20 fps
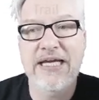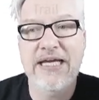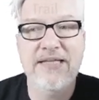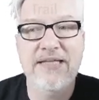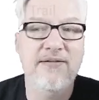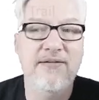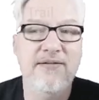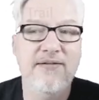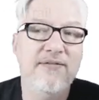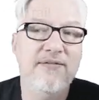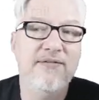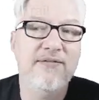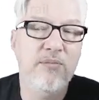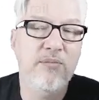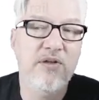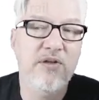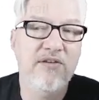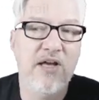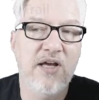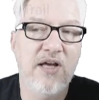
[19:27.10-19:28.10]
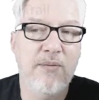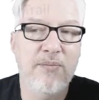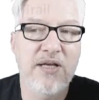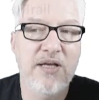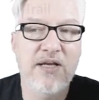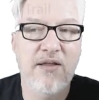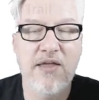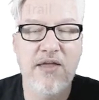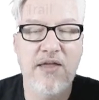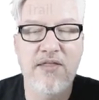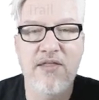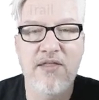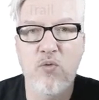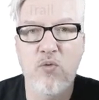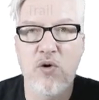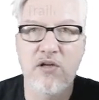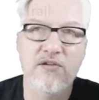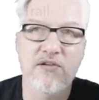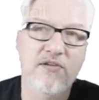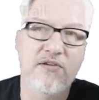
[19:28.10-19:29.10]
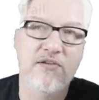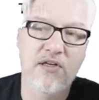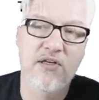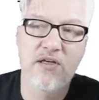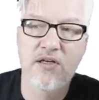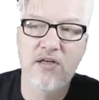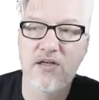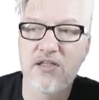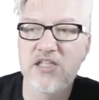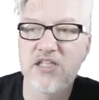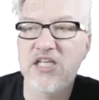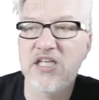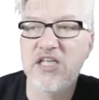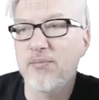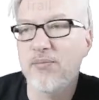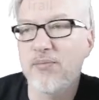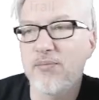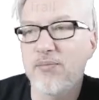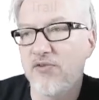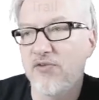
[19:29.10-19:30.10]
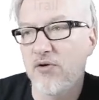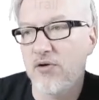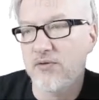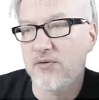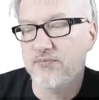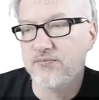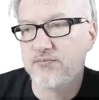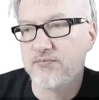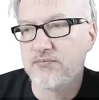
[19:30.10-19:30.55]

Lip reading: and these symbols are better than the ones a year before.